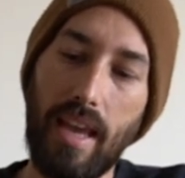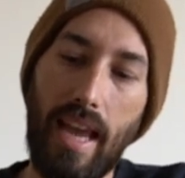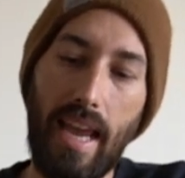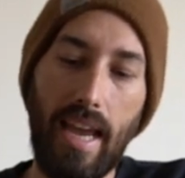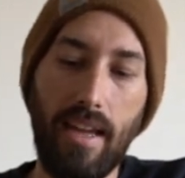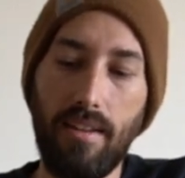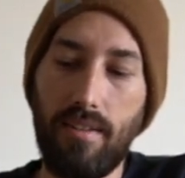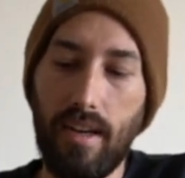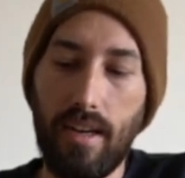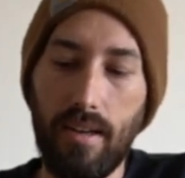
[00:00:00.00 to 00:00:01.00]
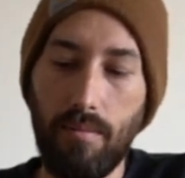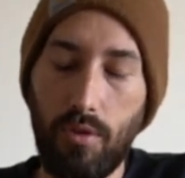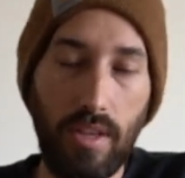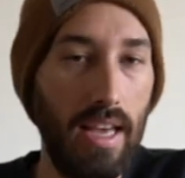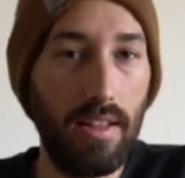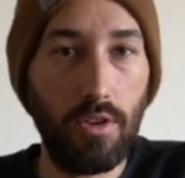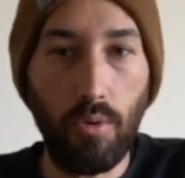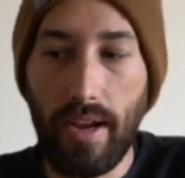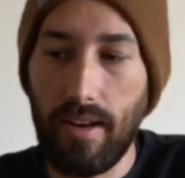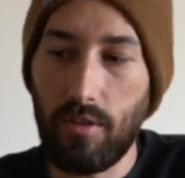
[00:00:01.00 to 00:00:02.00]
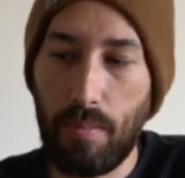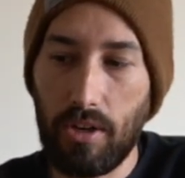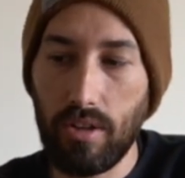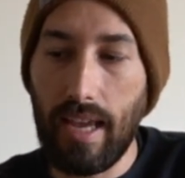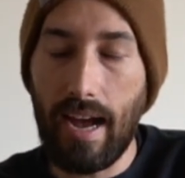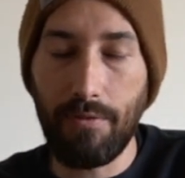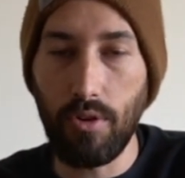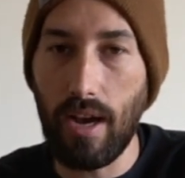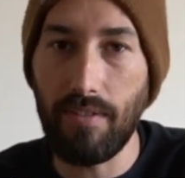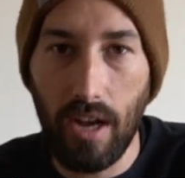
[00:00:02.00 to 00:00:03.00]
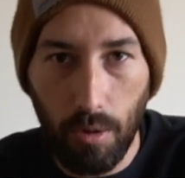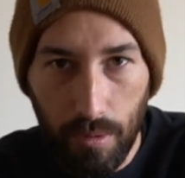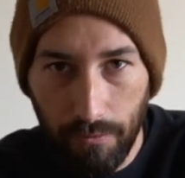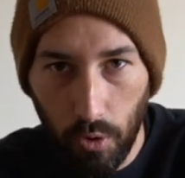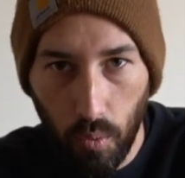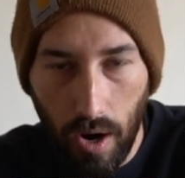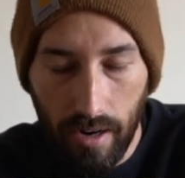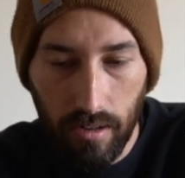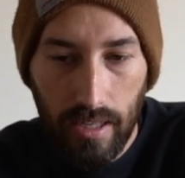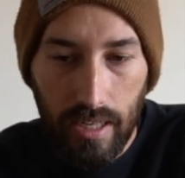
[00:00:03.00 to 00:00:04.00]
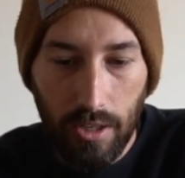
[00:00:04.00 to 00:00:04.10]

And uh, so, yeah, that's great, especially after you have a helmet for a while.